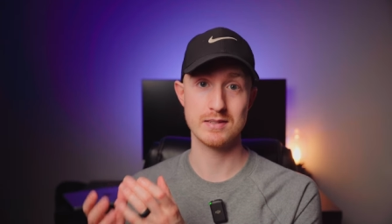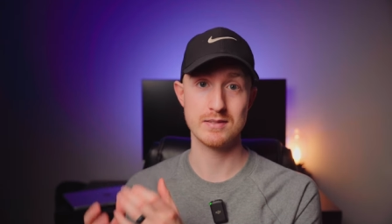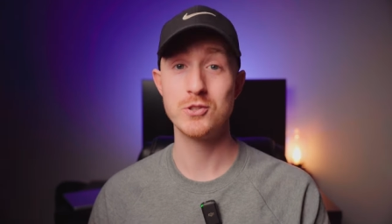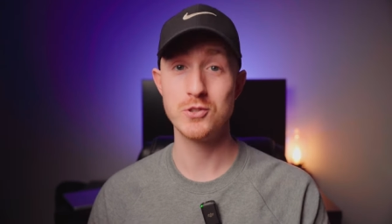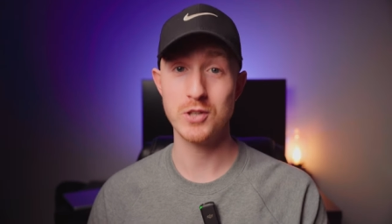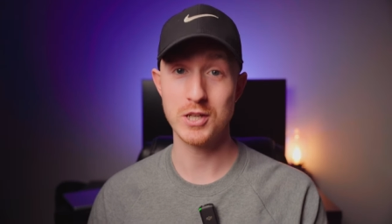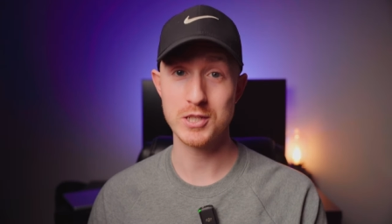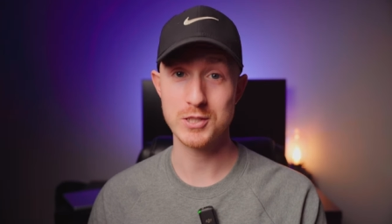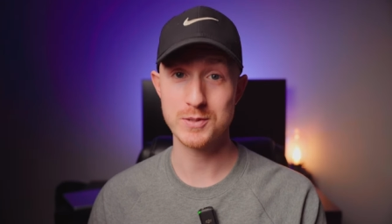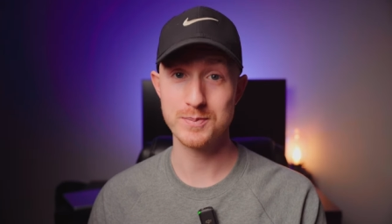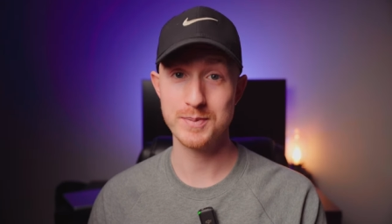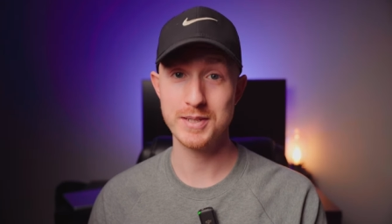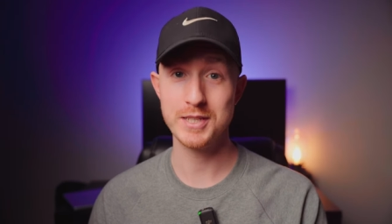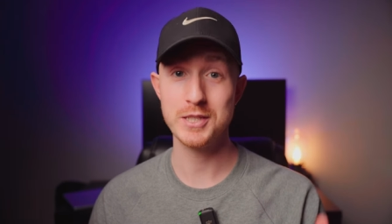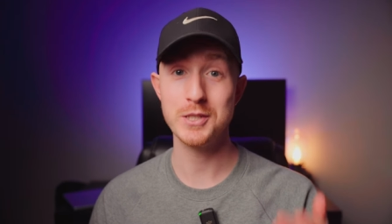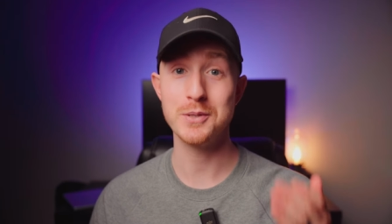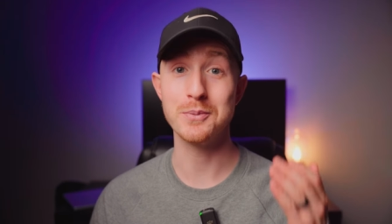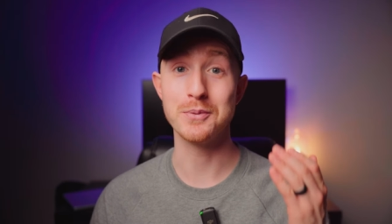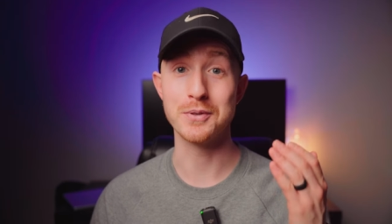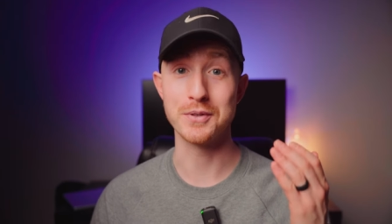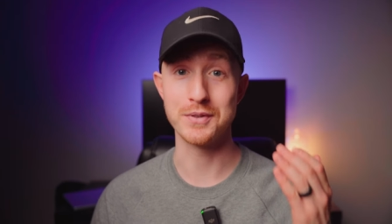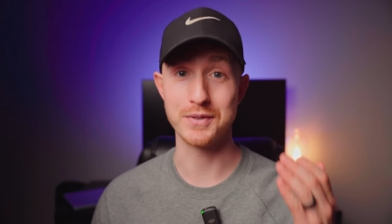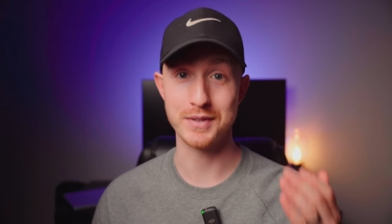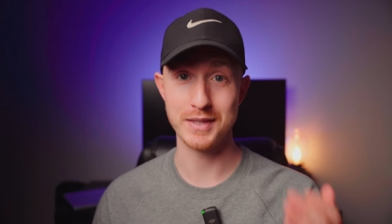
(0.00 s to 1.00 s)
Trust me, you
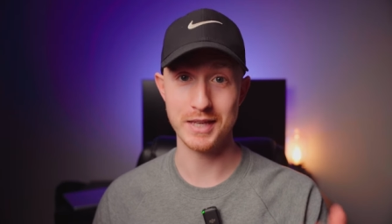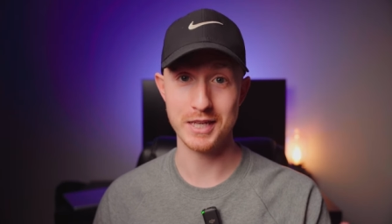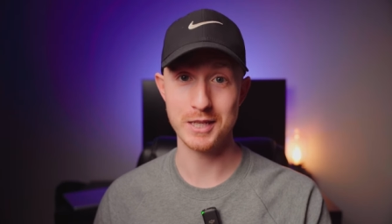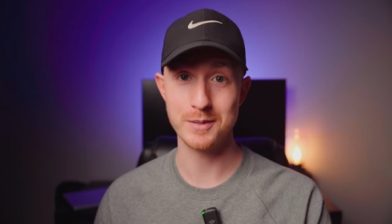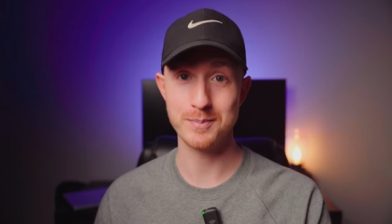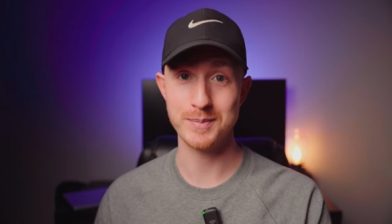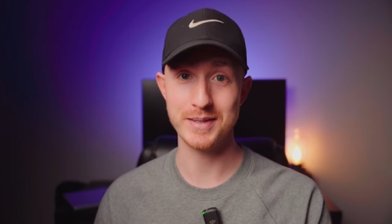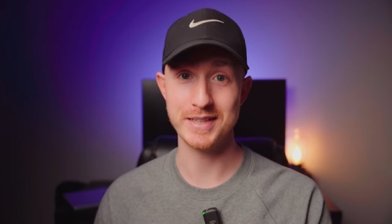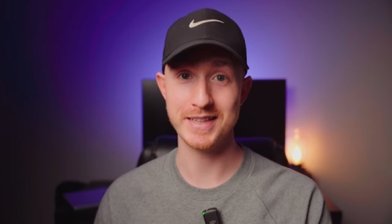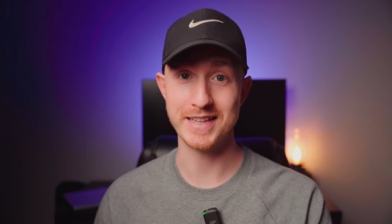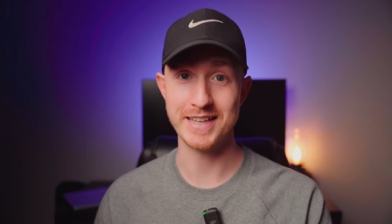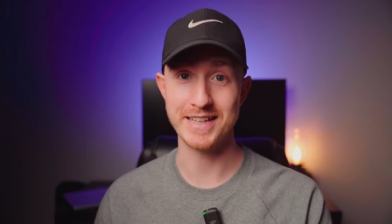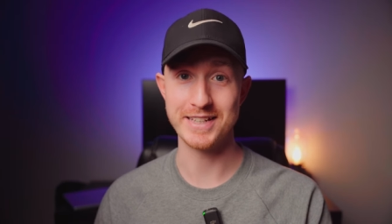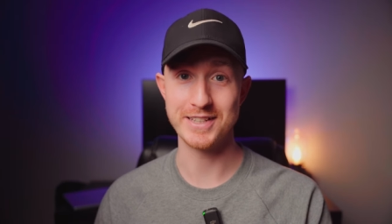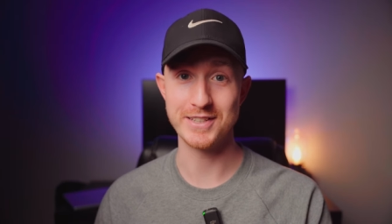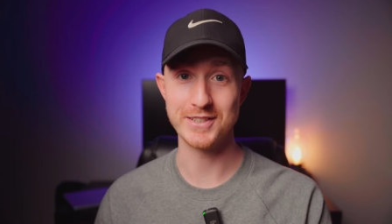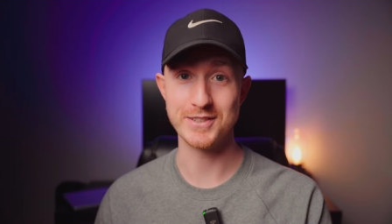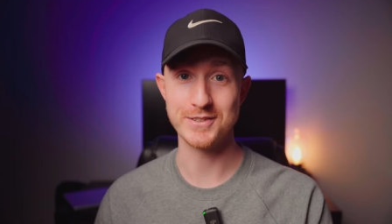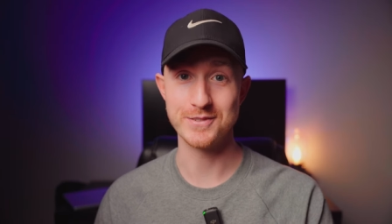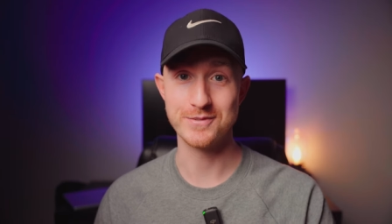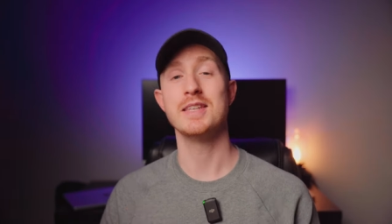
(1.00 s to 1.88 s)
will thank me later.